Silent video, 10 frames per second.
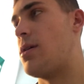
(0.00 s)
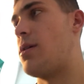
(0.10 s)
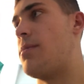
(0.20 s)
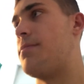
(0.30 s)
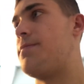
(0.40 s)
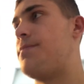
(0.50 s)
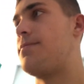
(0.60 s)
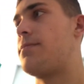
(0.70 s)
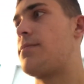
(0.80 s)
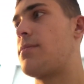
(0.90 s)
Um,
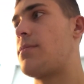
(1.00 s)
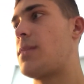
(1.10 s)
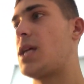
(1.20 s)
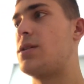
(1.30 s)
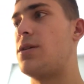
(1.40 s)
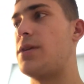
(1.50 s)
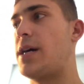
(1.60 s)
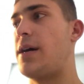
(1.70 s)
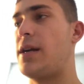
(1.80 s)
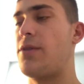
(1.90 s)
so
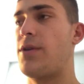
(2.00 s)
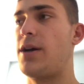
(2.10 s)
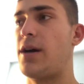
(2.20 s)
yeah, anyway,